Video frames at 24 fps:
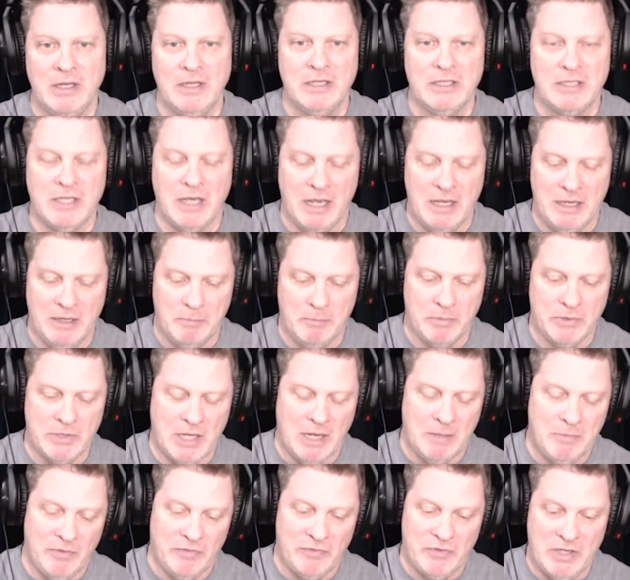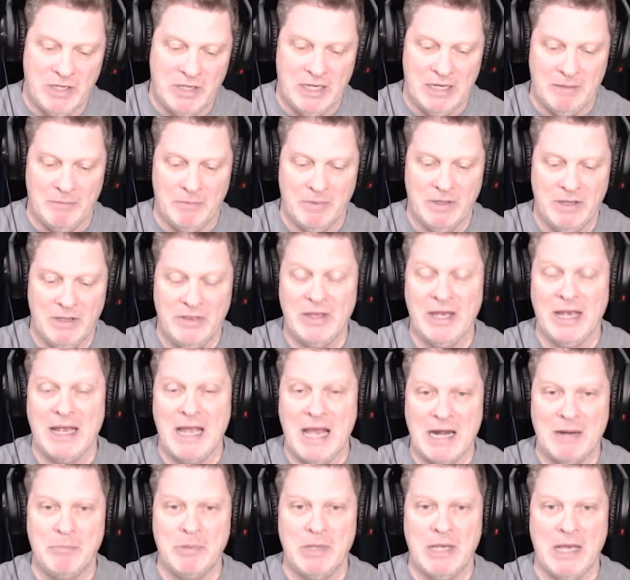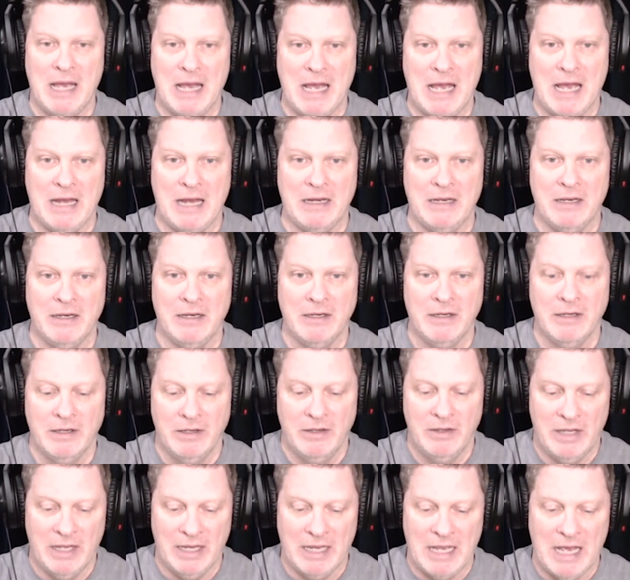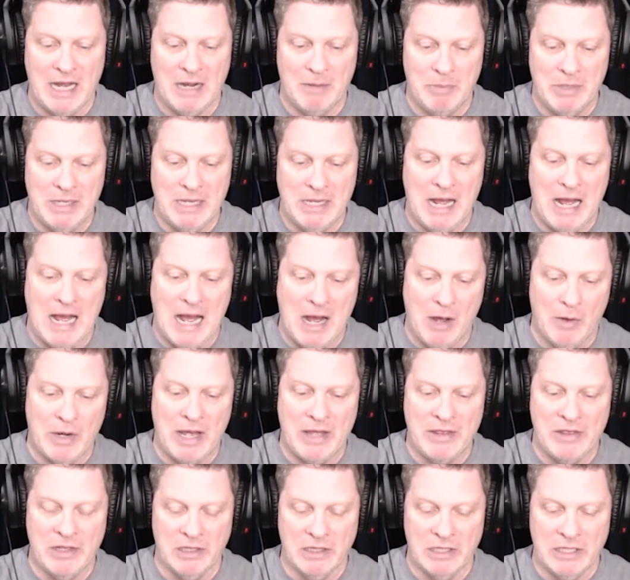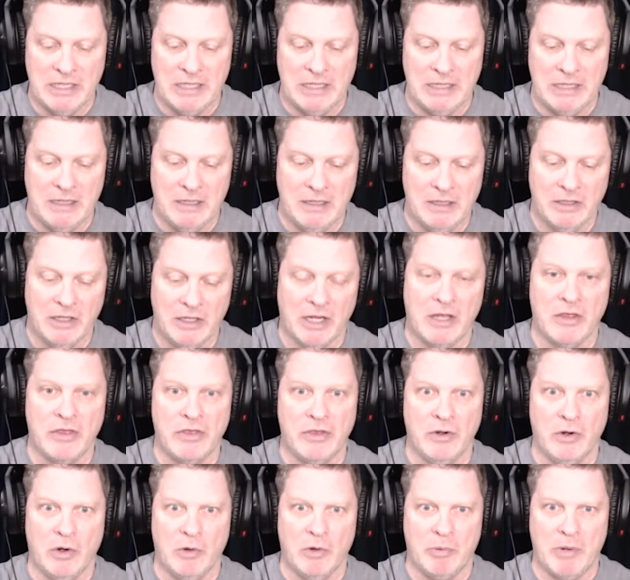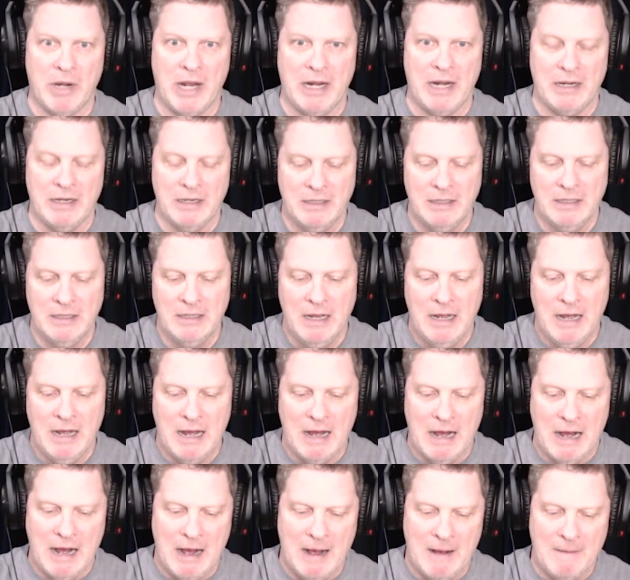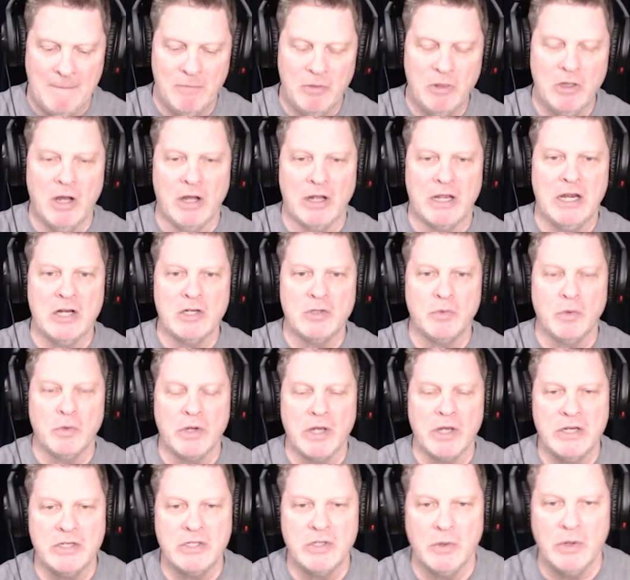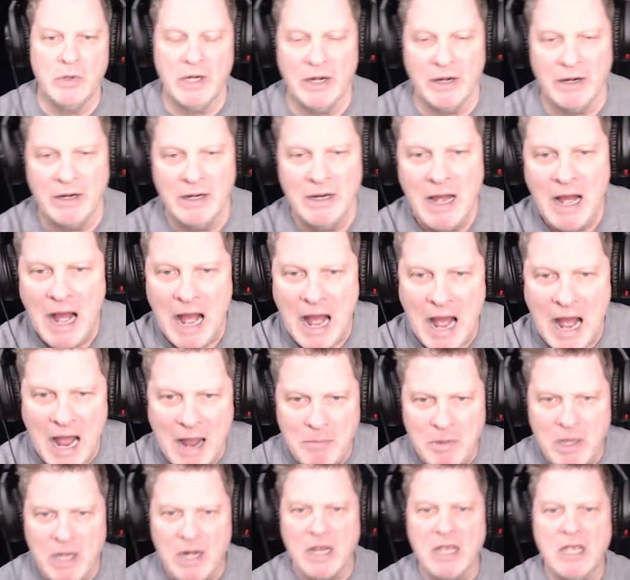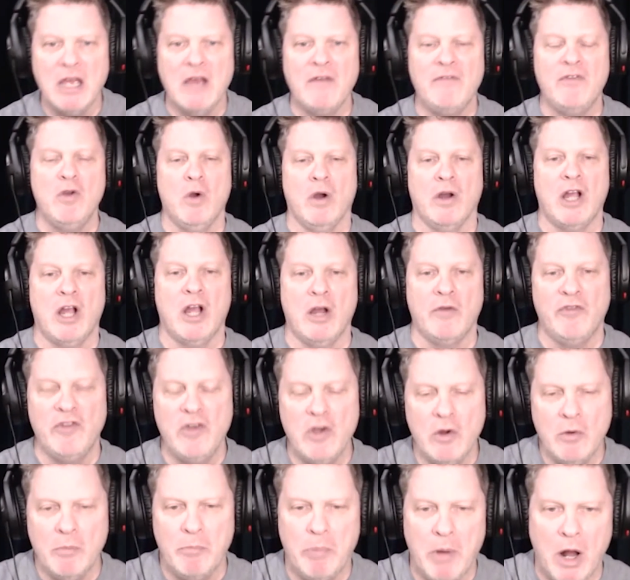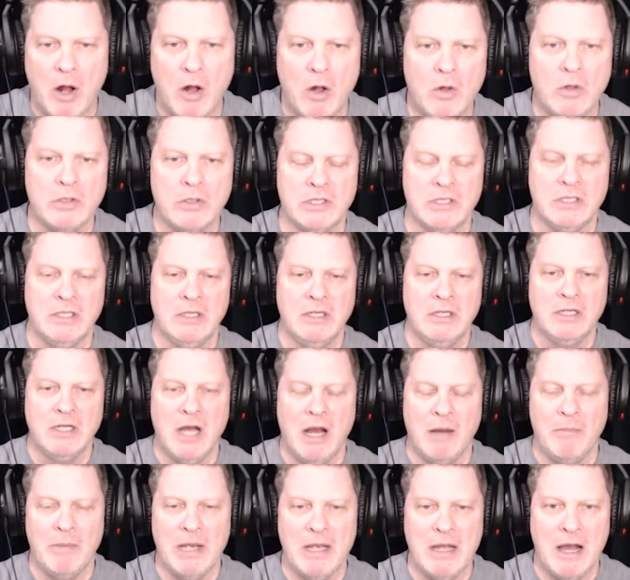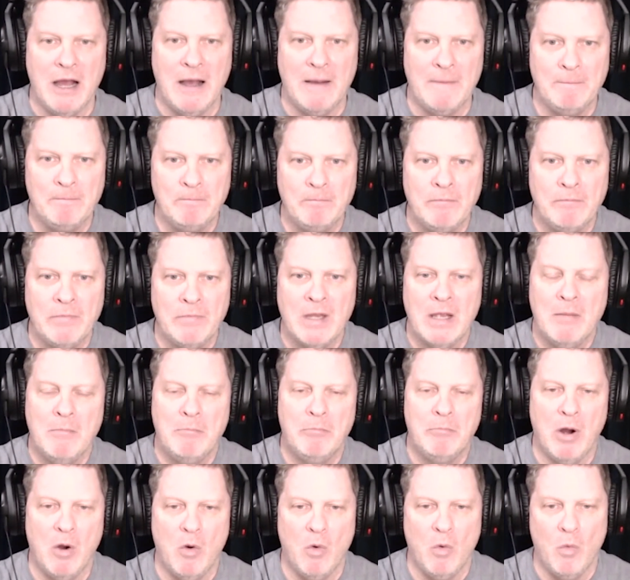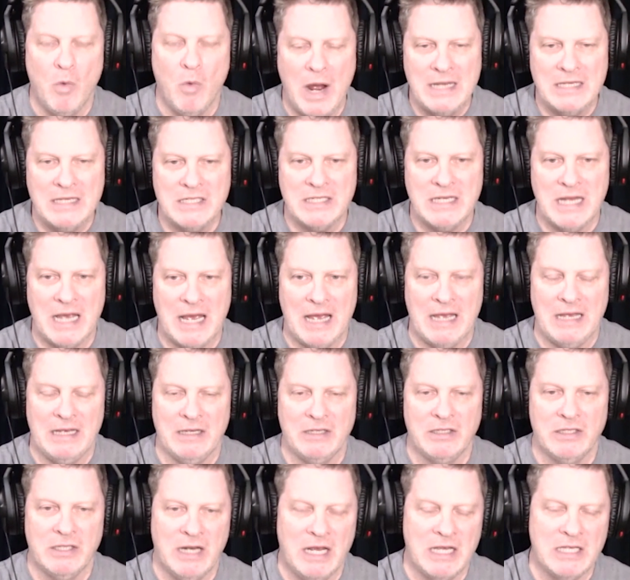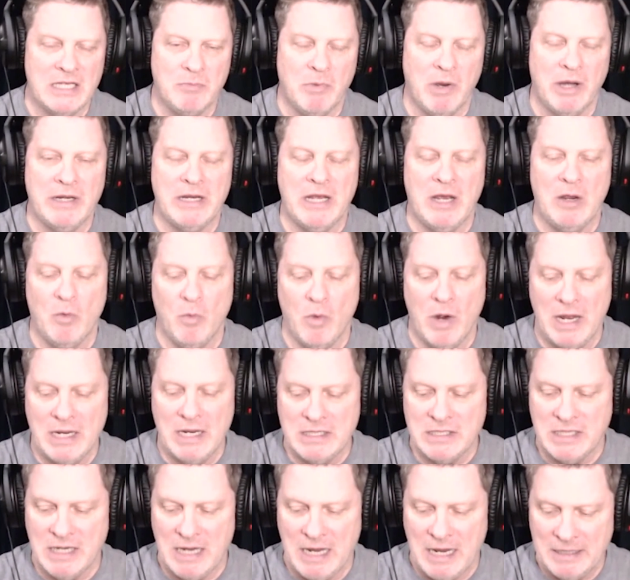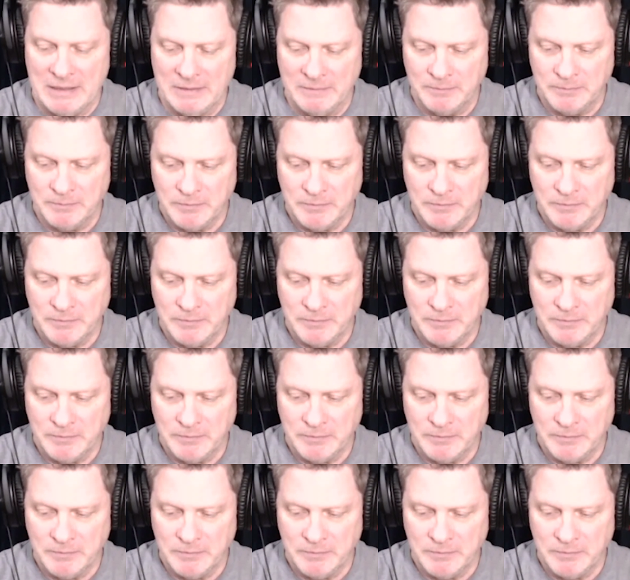type of team. They got to be ahead. They got to be out on the lead like a thoroughbred. Look, here's what we're going to do here. I'm going to give you a few bowls coming up, but Wednesday, today's Monday, Wednesday,